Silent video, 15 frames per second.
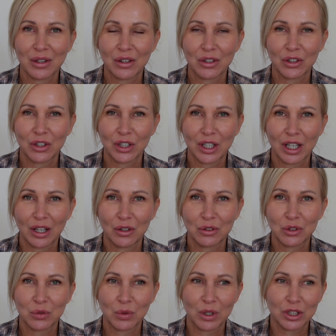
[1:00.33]
around on the
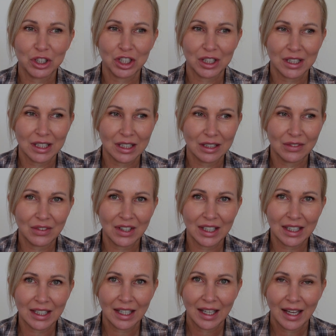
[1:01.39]
couch watching
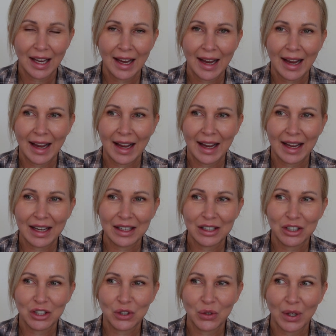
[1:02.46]
TV
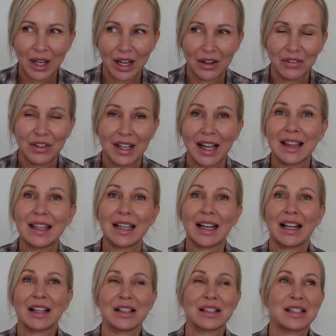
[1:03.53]
and you have nothing
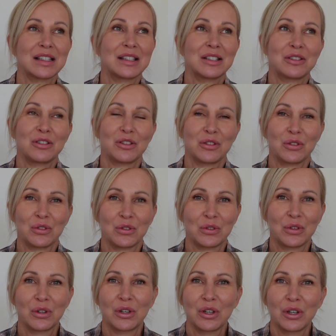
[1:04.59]
else to
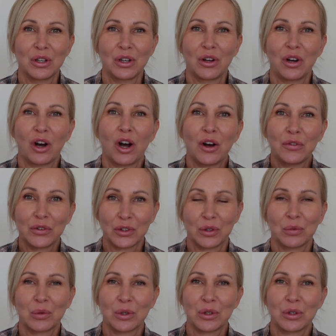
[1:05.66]
offer the
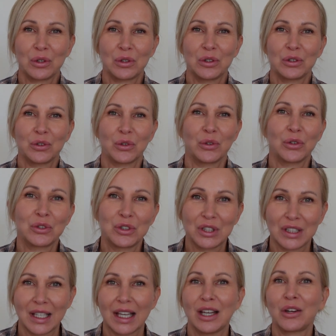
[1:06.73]
world or to
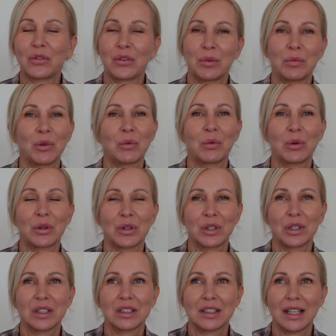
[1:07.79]
gain from the
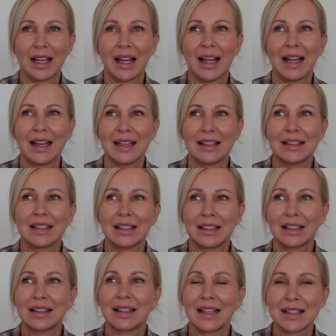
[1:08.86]
world, and
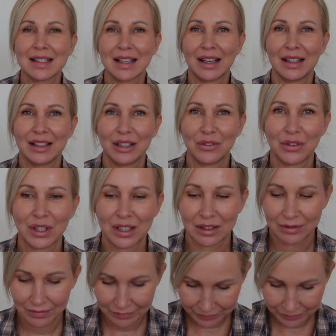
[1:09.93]
that's kind of it.